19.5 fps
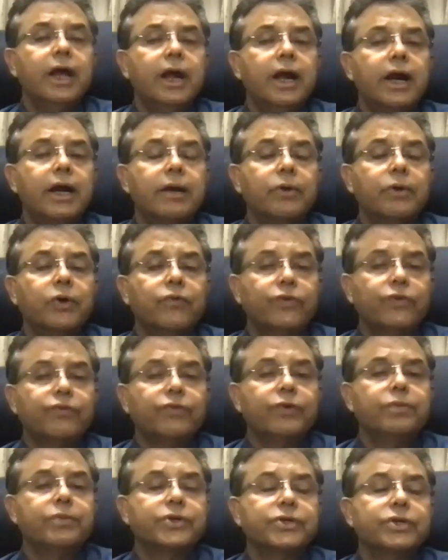and about
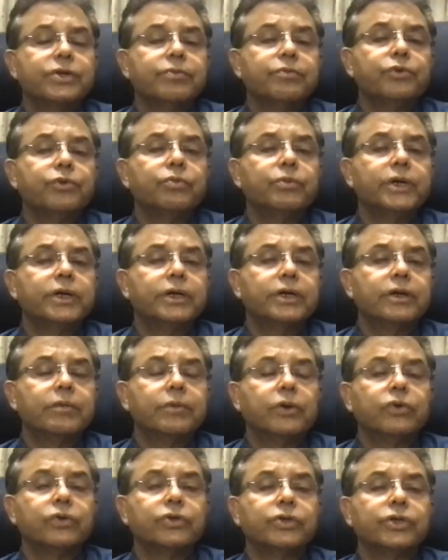50% improvement in
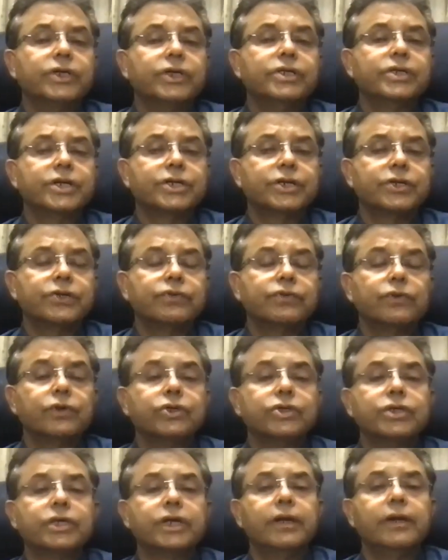about 3 sessions
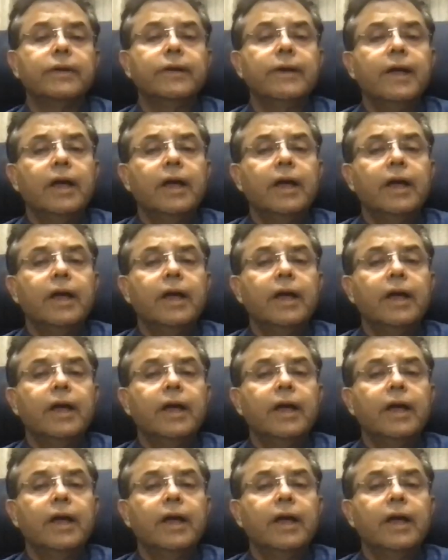was seen.